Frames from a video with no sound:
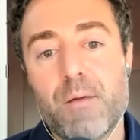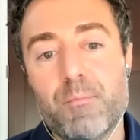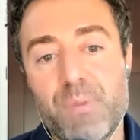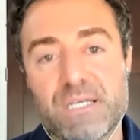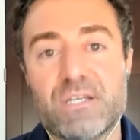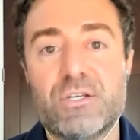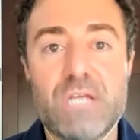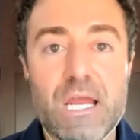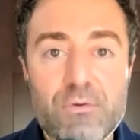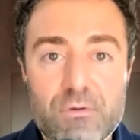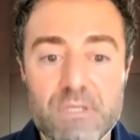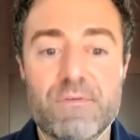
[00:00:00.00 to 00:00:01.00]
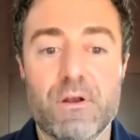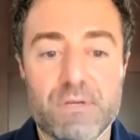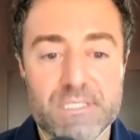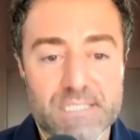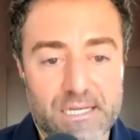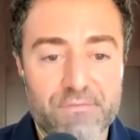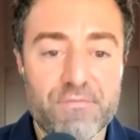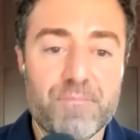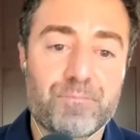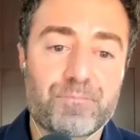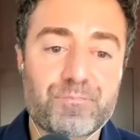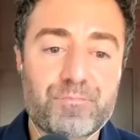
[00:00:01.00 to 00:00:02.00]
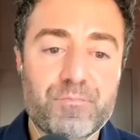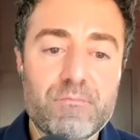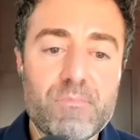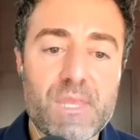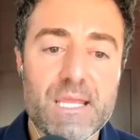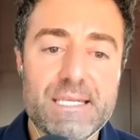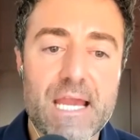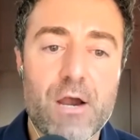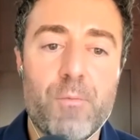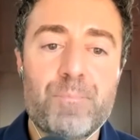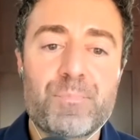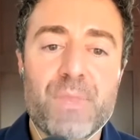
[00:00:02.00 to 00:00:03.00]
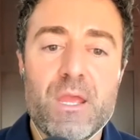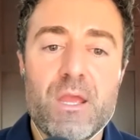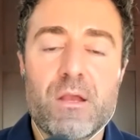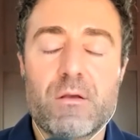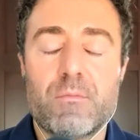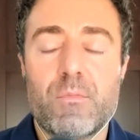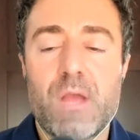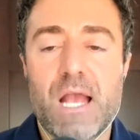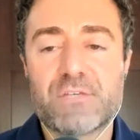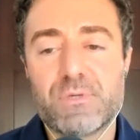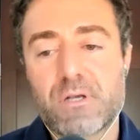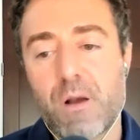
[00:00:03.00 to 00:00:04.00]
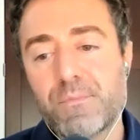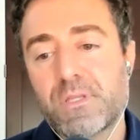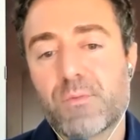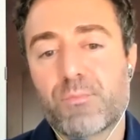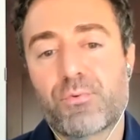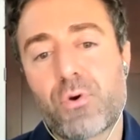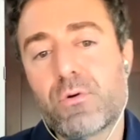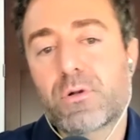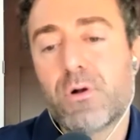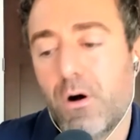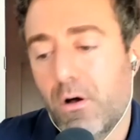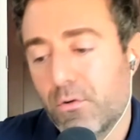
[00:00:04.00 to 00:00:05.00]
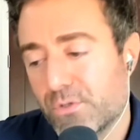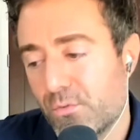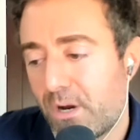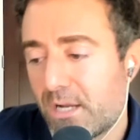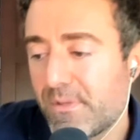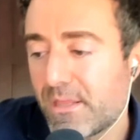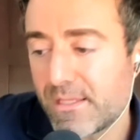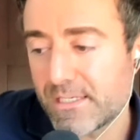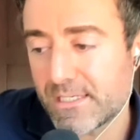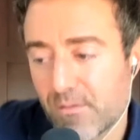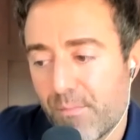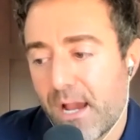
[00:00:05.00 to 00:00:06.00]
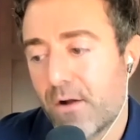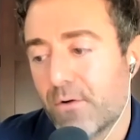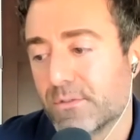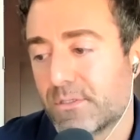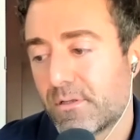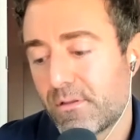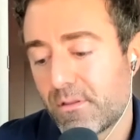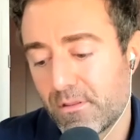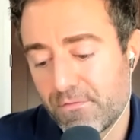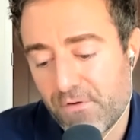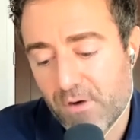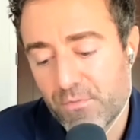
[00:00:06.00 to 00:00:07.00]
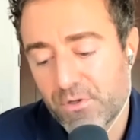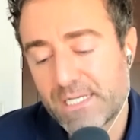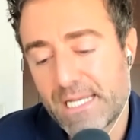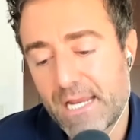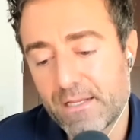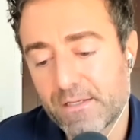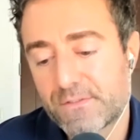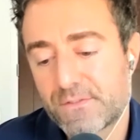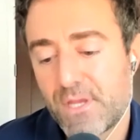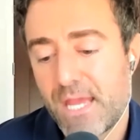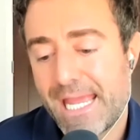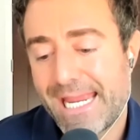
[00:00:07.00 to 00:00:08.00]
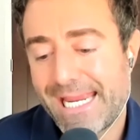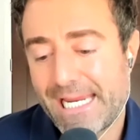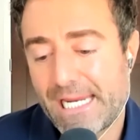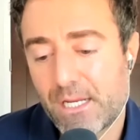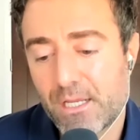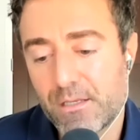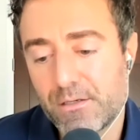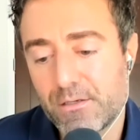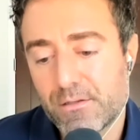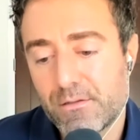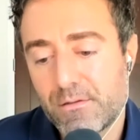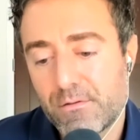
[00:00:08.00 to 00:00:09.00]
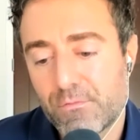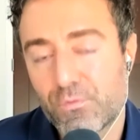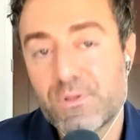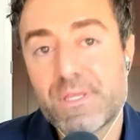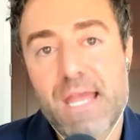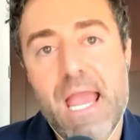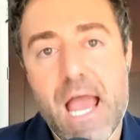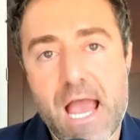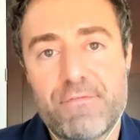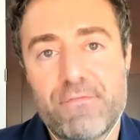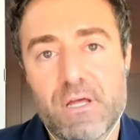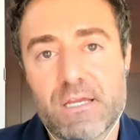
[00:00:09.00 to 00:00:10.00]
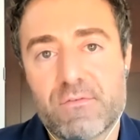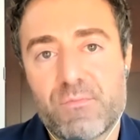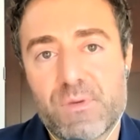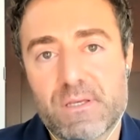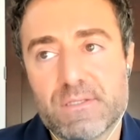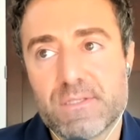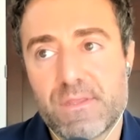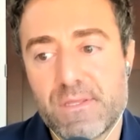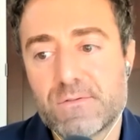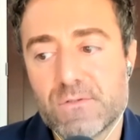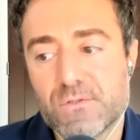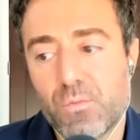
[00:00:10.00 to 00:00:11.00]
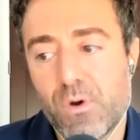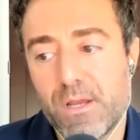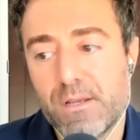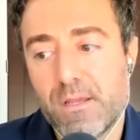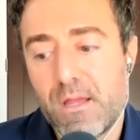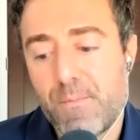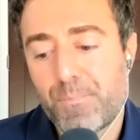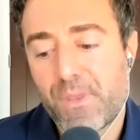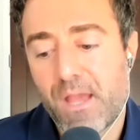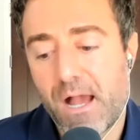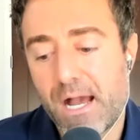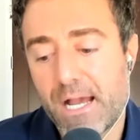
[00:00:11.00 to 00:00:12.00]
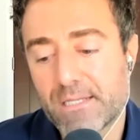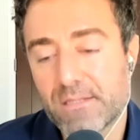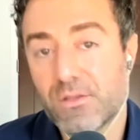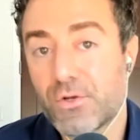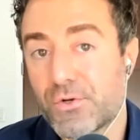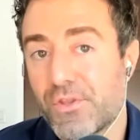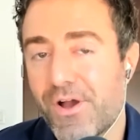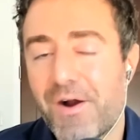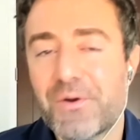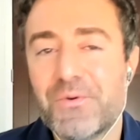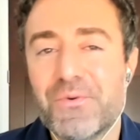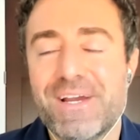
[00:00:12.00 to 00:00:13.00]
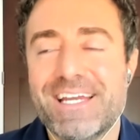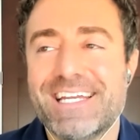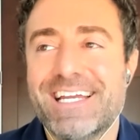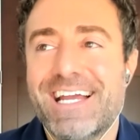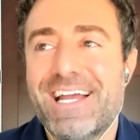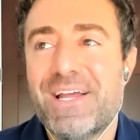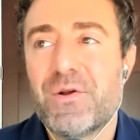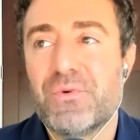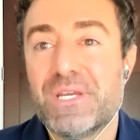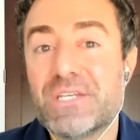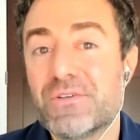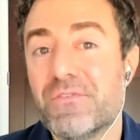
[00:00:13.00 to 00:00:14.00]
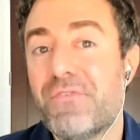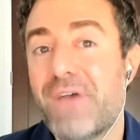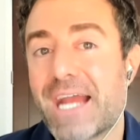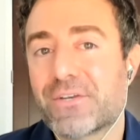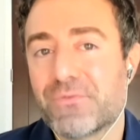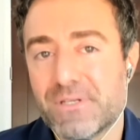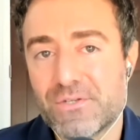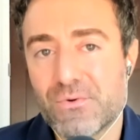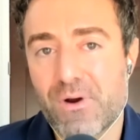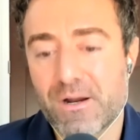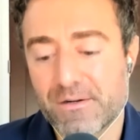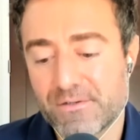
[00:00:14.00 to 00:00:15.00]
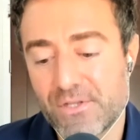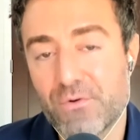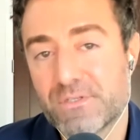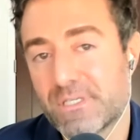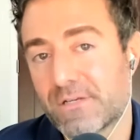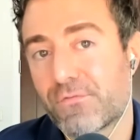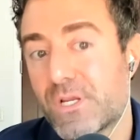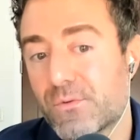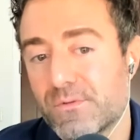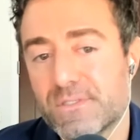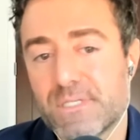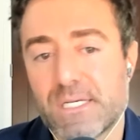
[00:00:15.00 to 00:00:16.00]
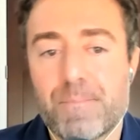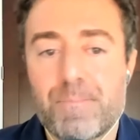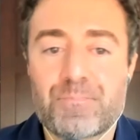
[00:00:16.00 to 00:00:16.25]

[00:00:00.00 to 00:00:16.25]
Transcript: but generally very safe. Now, as we come to the protocol, we want to be thinking about the pharmacokinetics and really the half-life, because this is what I learned the hard way we should factor into our dosing frequency.